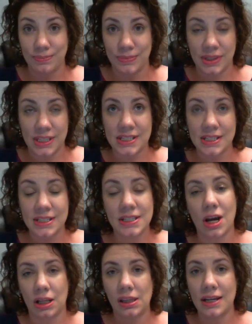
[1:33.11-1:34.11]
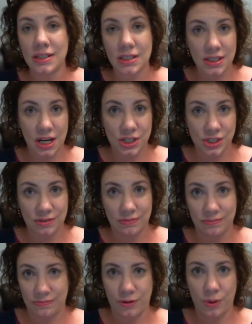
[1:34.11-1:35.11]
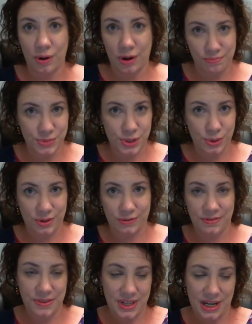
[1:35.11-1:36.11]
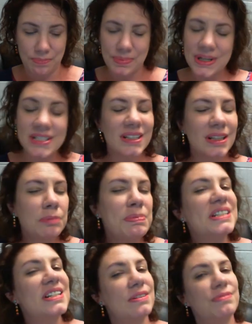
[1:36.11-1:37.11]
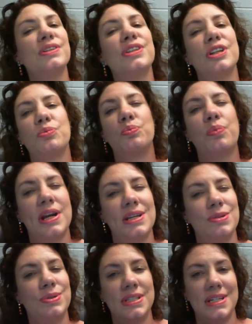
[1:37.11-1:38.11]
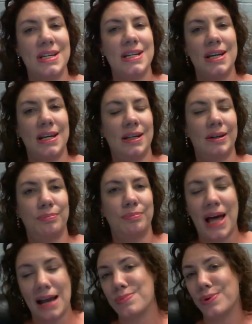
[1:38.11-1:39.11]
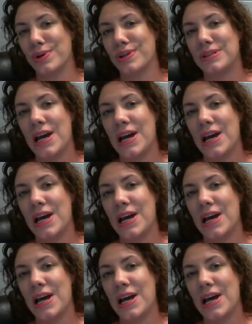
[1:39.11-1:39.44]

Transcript: This is an online discussion forum sort of thing, but it's a little bit different than what you see in Blackboard.